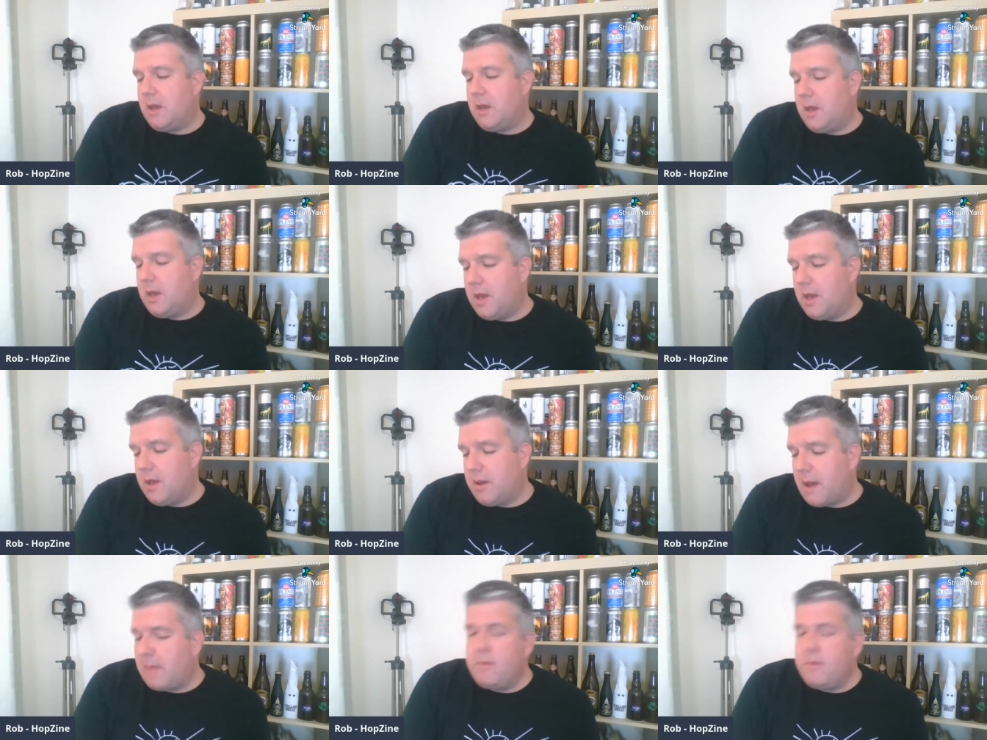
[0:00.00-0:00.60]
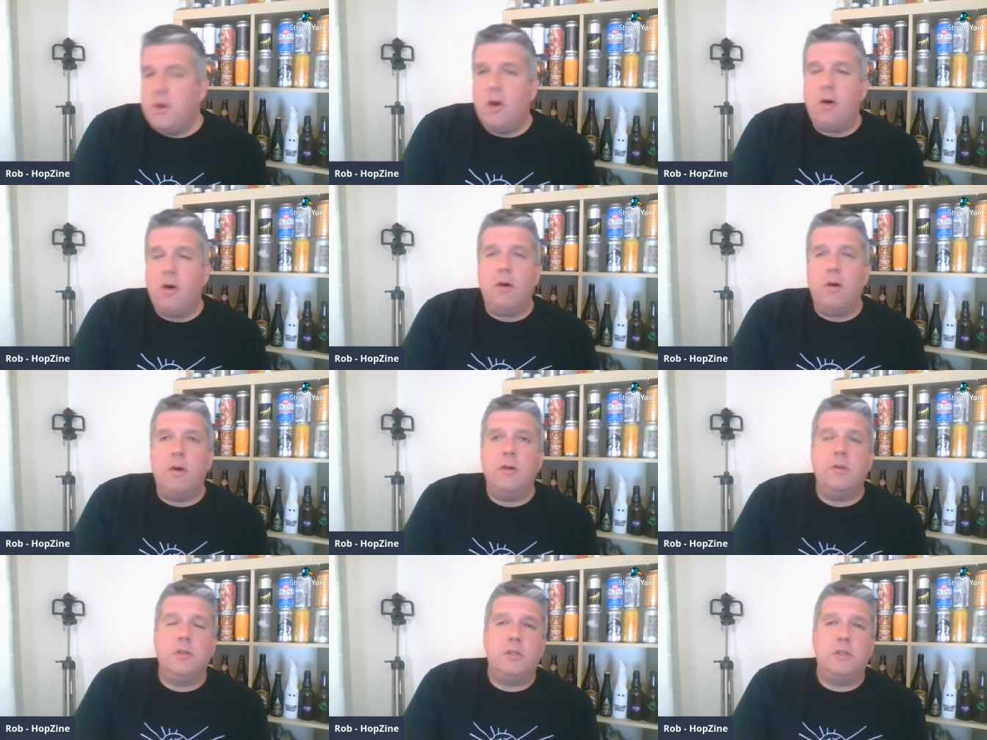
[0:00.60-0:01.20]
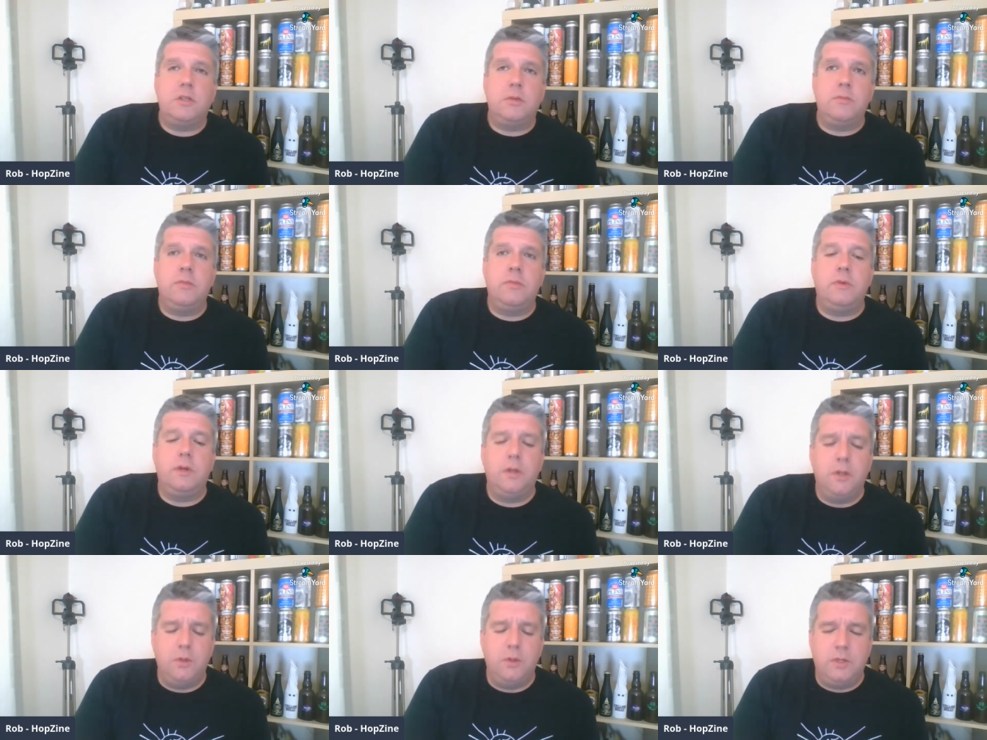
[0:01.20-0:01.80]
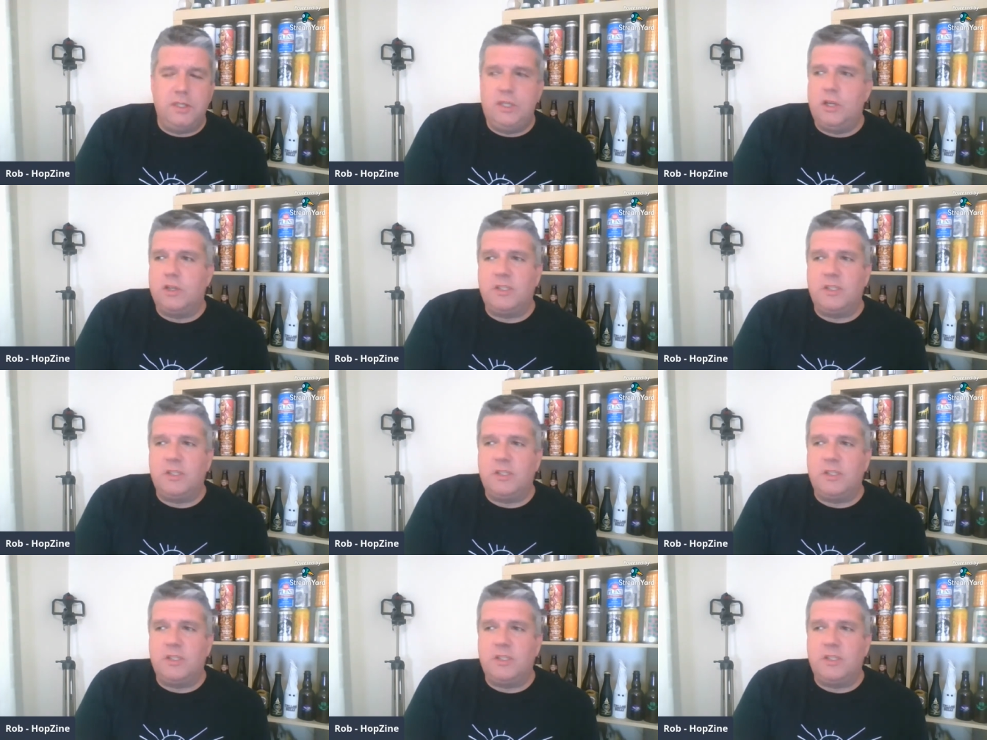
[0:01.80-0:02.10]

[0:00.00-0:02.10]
I'm not someone who is